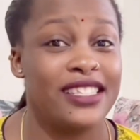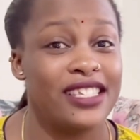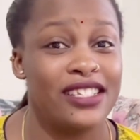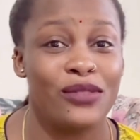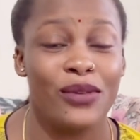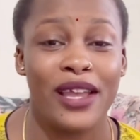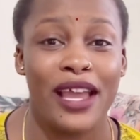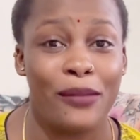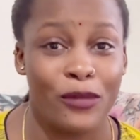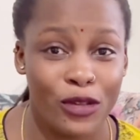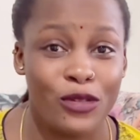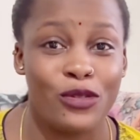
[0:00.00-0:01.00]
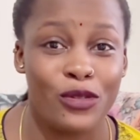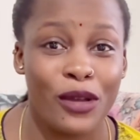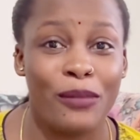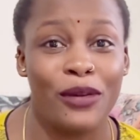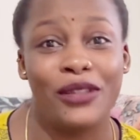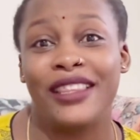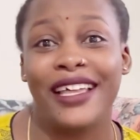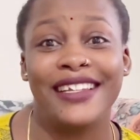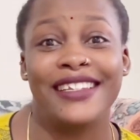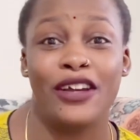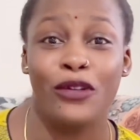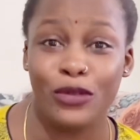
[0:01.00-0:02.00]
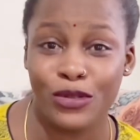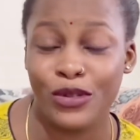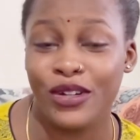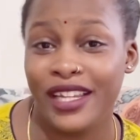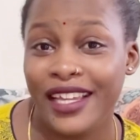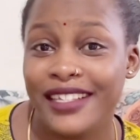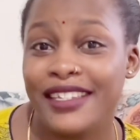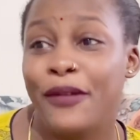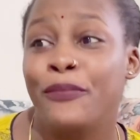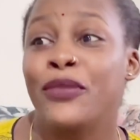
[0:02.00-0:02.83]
This is why I'm going to talk about that also later.